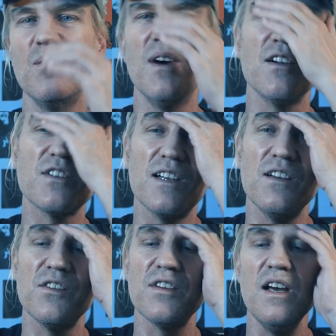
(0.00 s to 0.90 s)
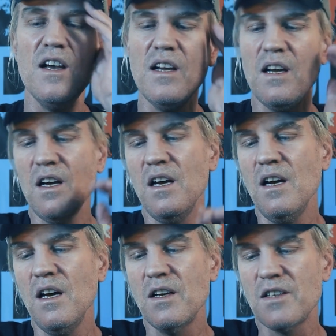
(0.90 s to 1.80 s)
too much because
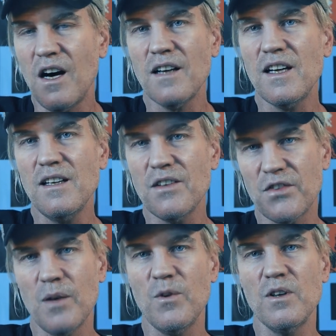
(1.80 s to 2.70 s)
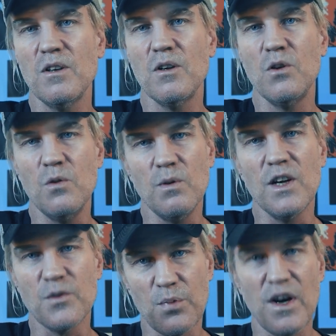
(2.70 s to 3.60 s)
talking to someone who
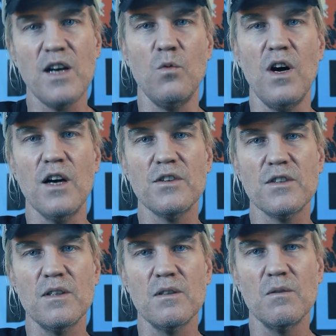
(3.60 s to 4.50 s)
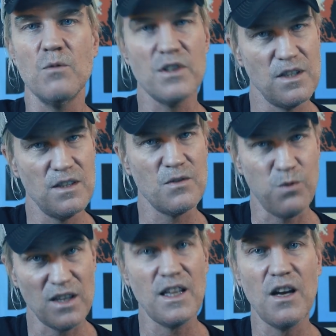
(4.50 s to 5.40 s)
is brainwashed, which is
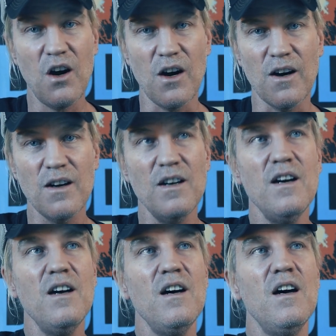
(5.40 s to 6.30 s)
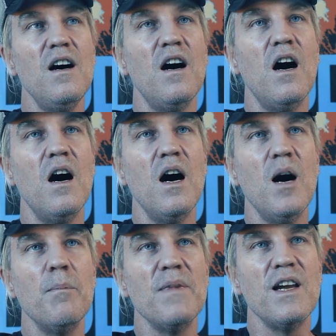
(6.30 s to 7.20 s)
what they are,
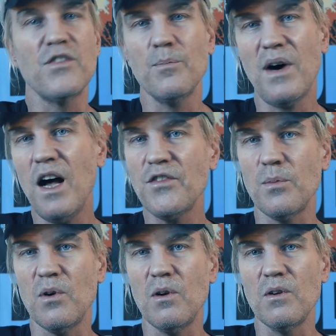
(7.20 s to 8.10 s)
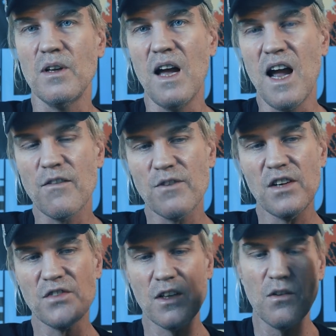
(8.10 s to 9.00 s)
um, is impossible.
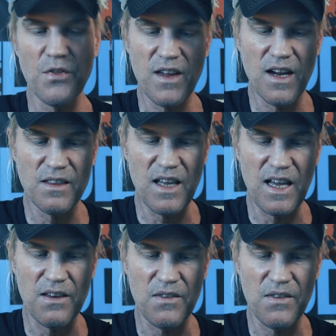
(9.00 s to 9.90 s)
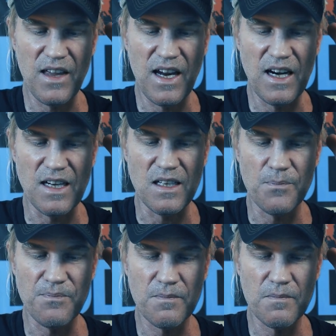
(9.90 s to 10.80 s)
Every single thing that they